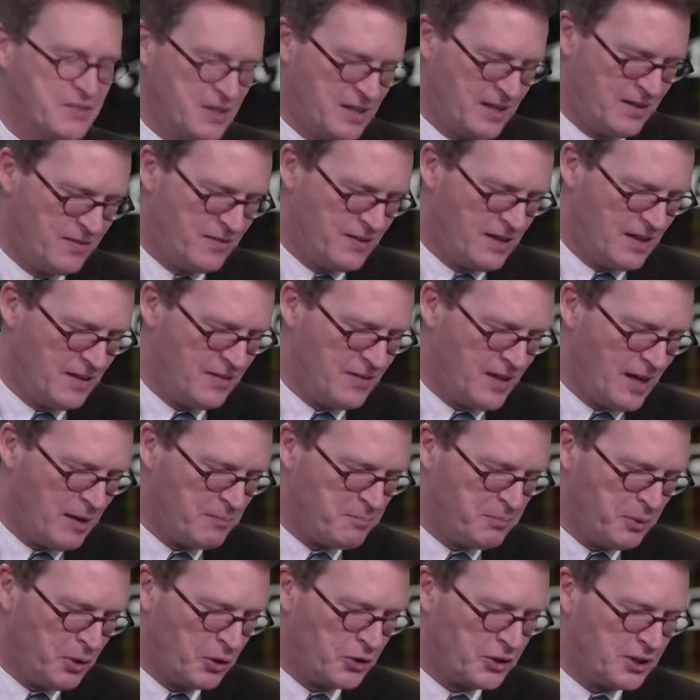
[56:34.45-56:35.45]
in, in
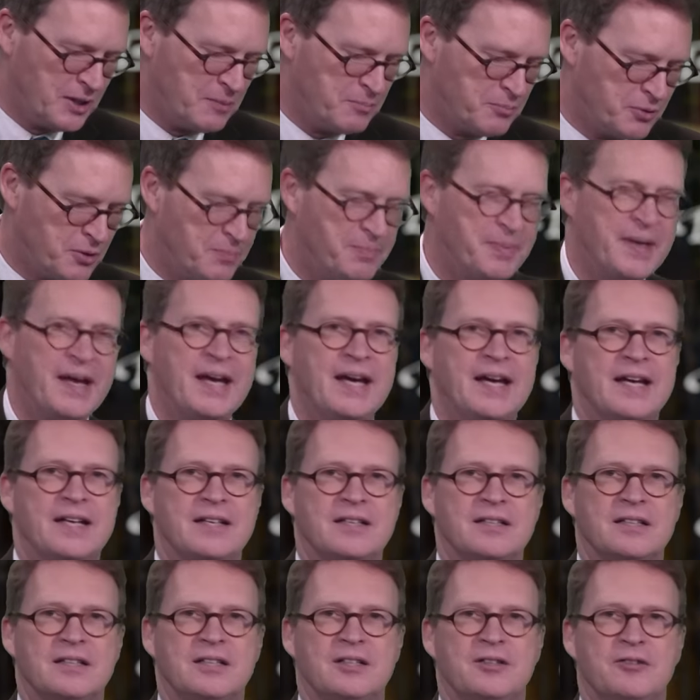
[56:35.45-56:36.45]
that body prepared
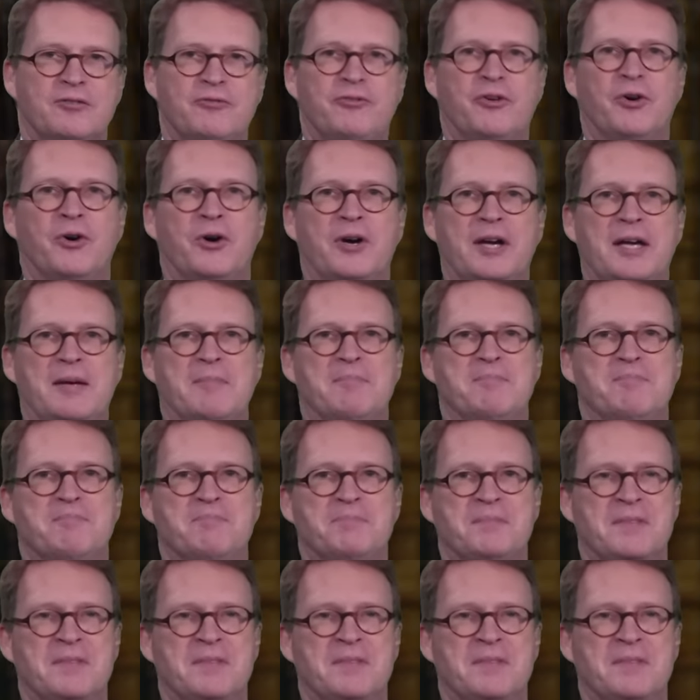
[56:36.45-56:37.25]
for him.